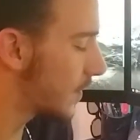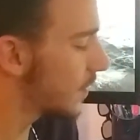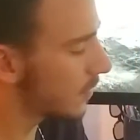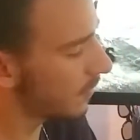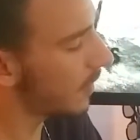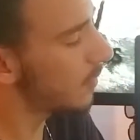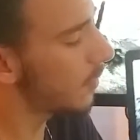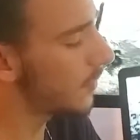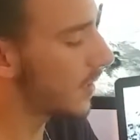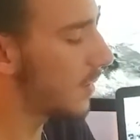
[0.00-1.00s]
So if I load
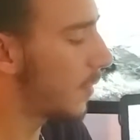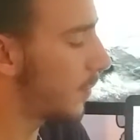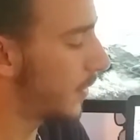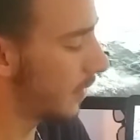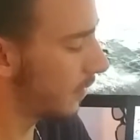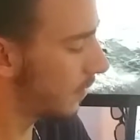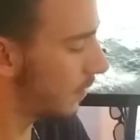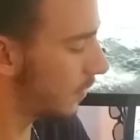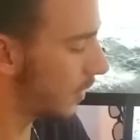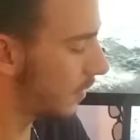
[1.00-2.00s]
the game up here,
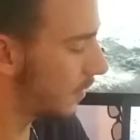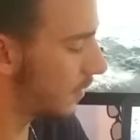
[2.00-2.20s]
hold on.